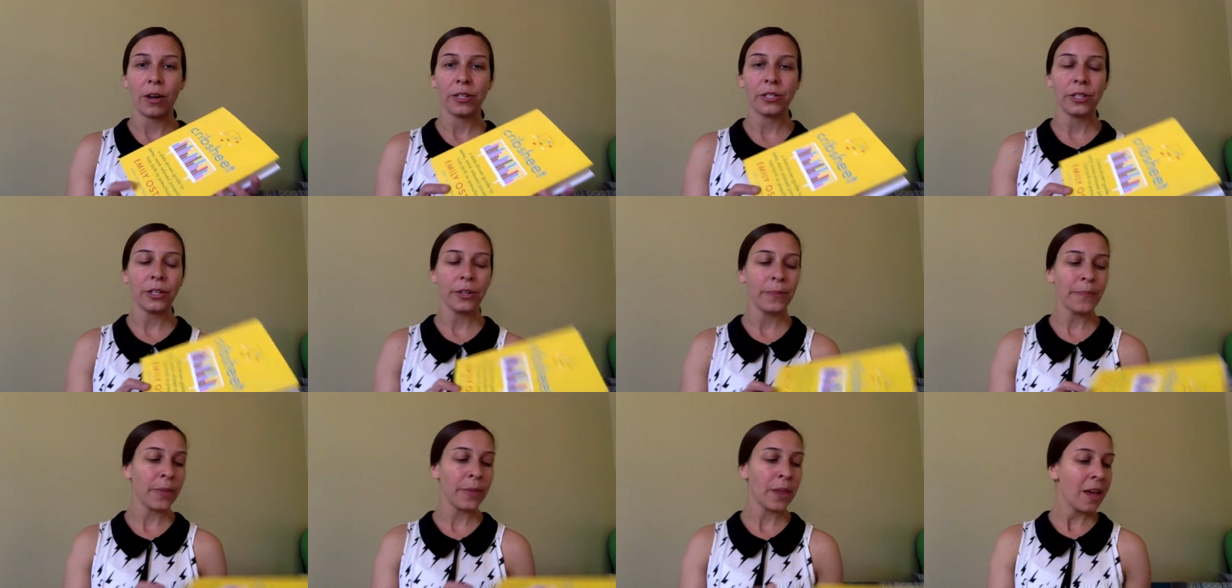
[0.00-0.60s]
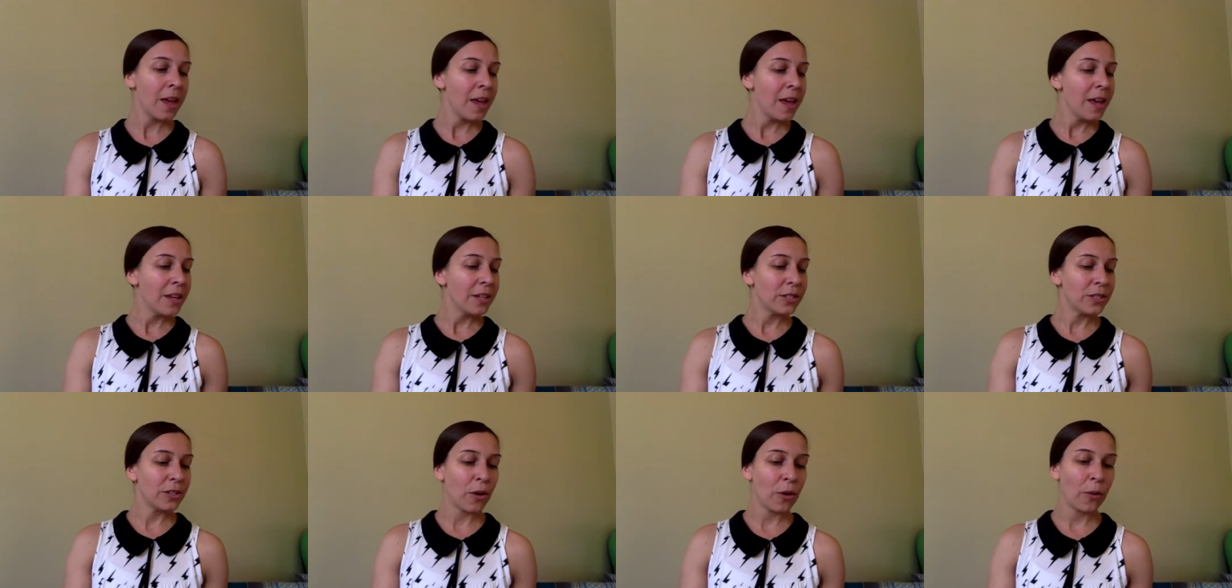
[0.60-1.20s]
Oster.
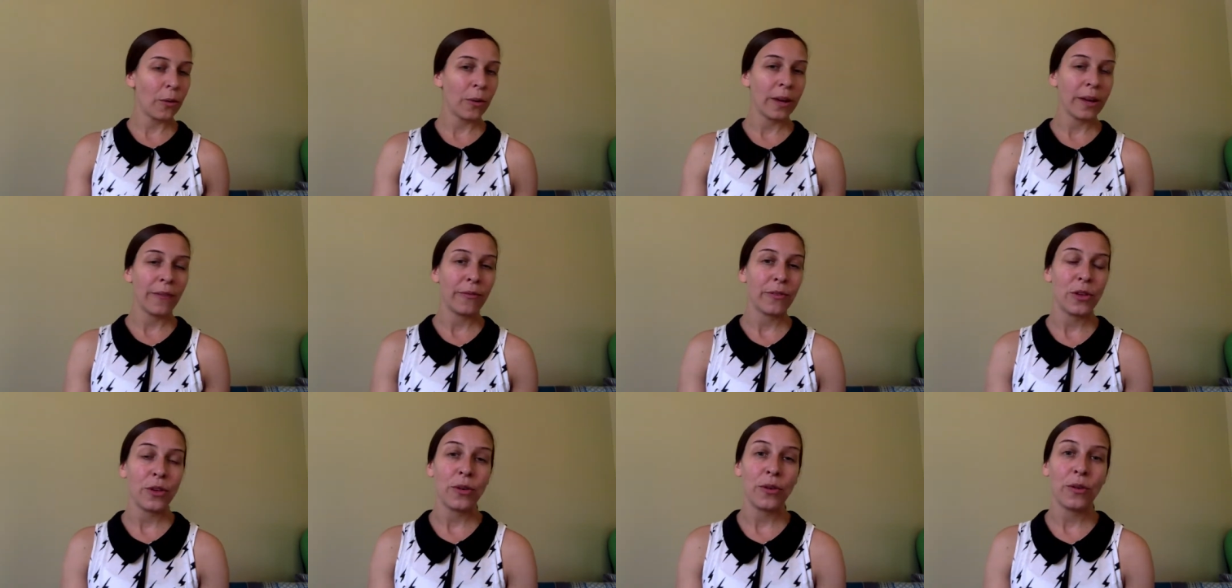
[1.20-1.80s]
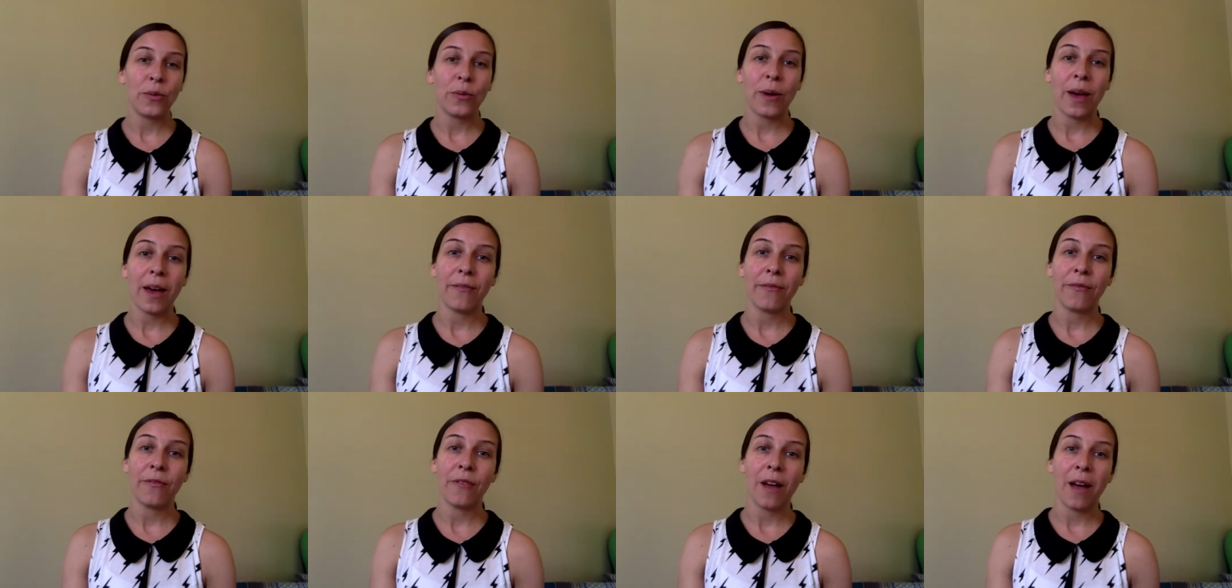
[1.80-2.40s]
So if you have,
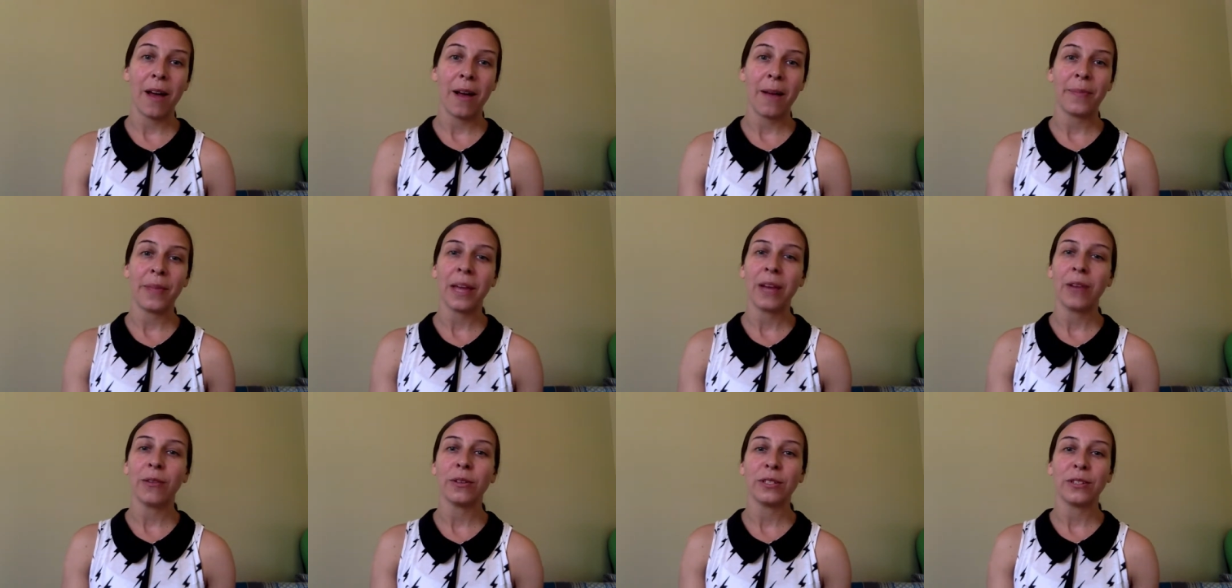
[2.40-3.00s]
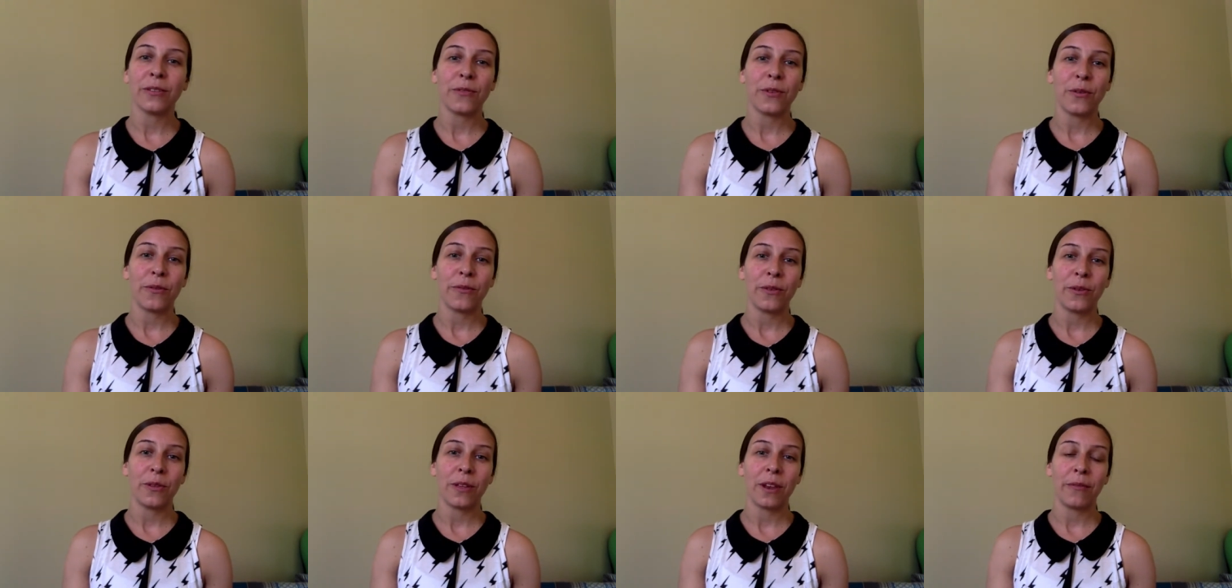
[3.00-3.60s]
I know there's a few of
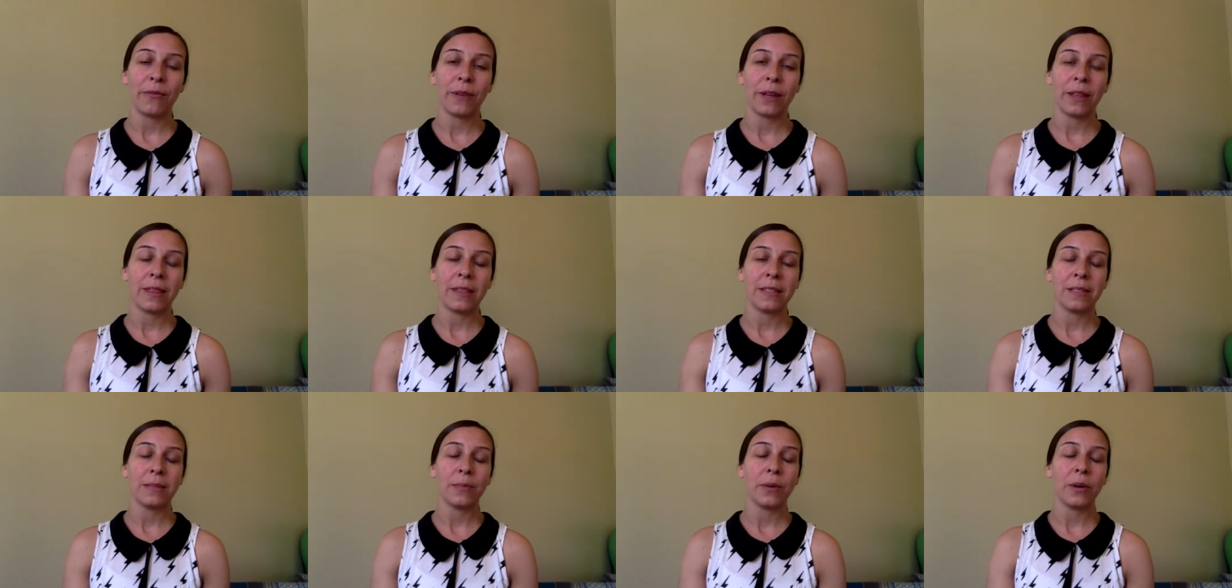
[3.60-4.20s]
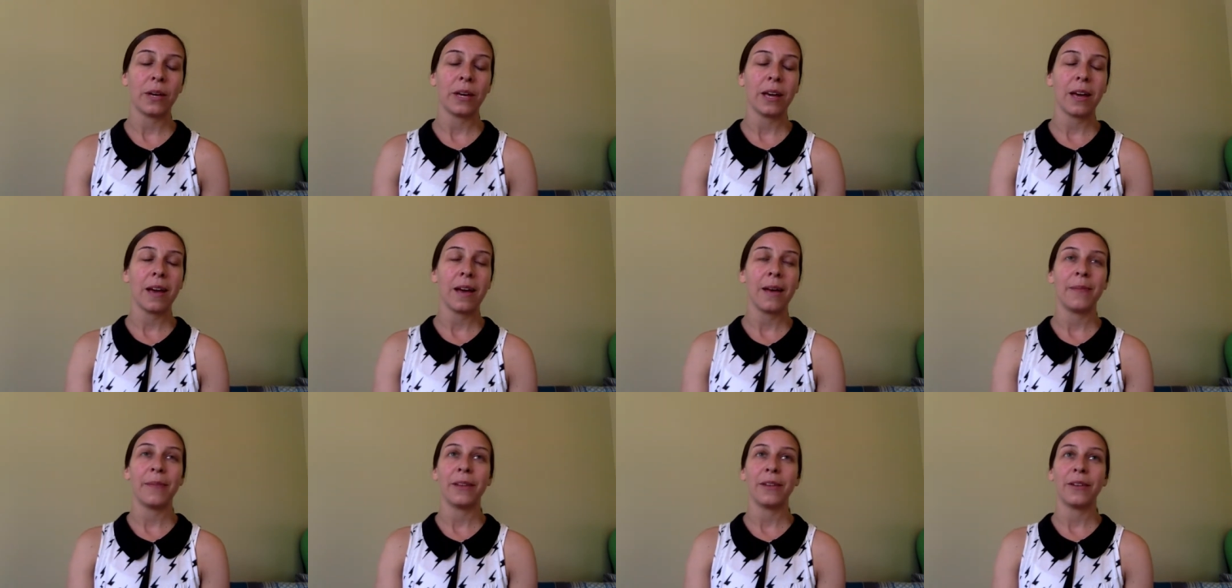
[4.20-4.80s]
you that have read this book
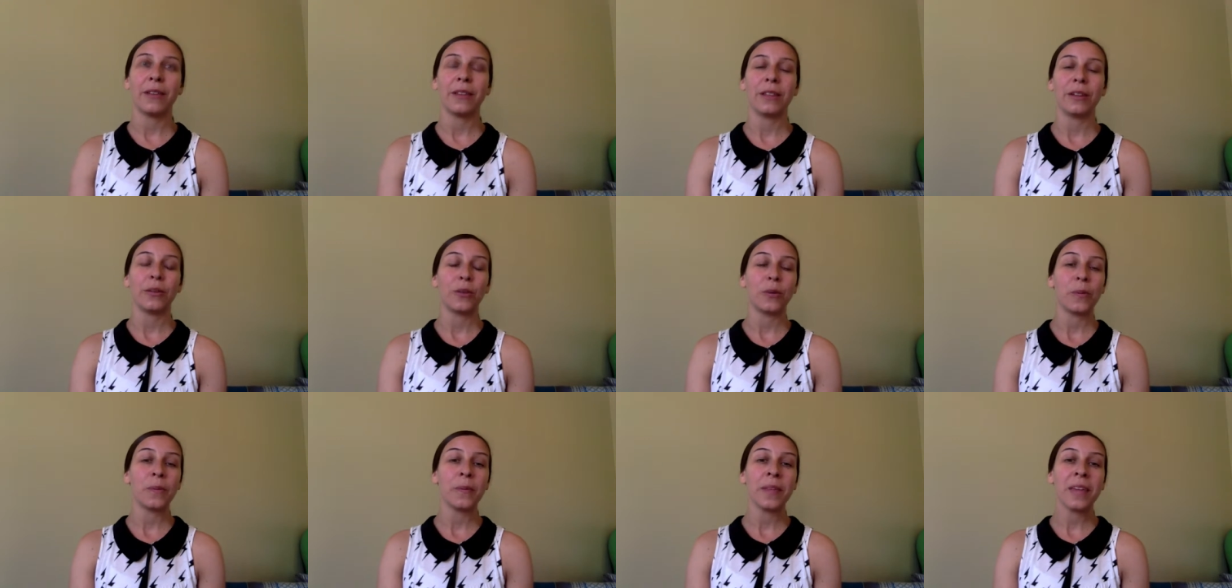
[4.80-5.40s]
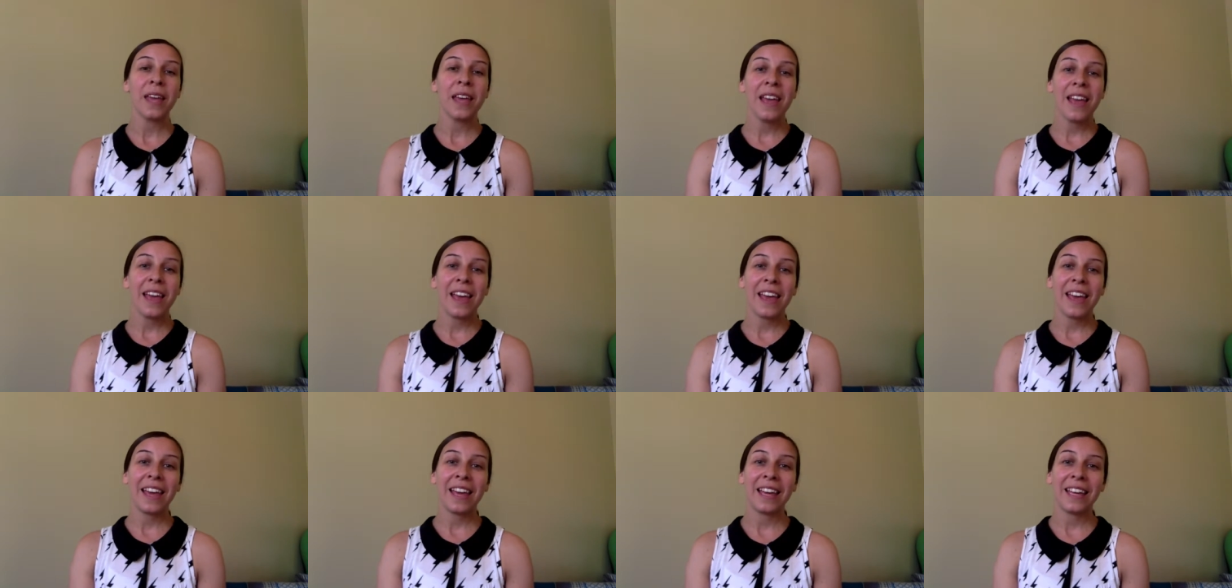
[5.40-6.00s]
that are in the group,
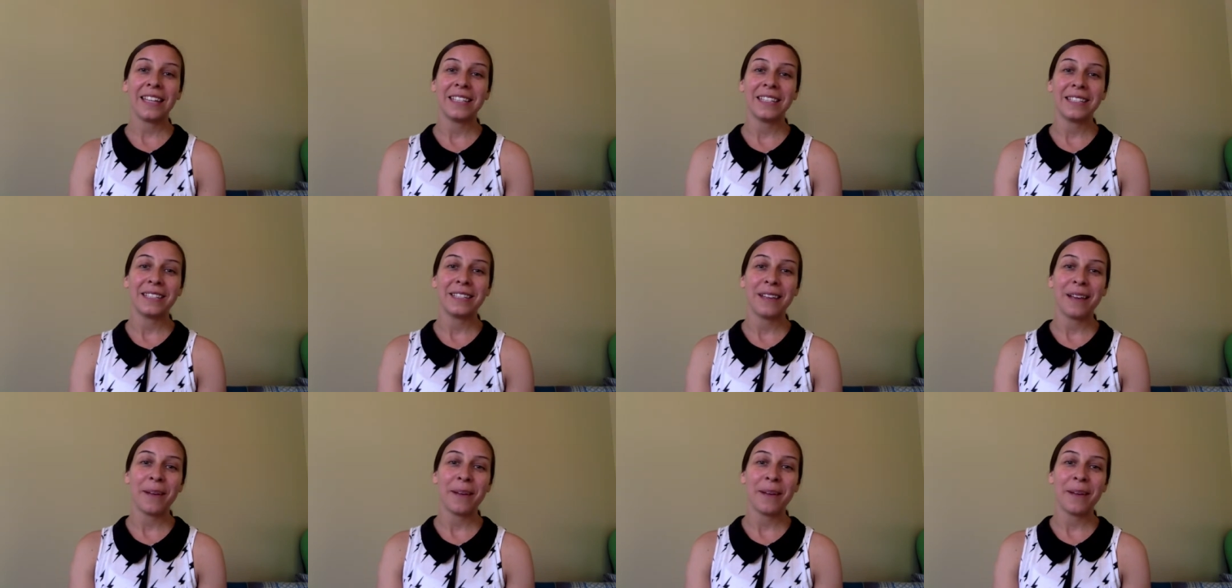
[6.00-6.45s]
and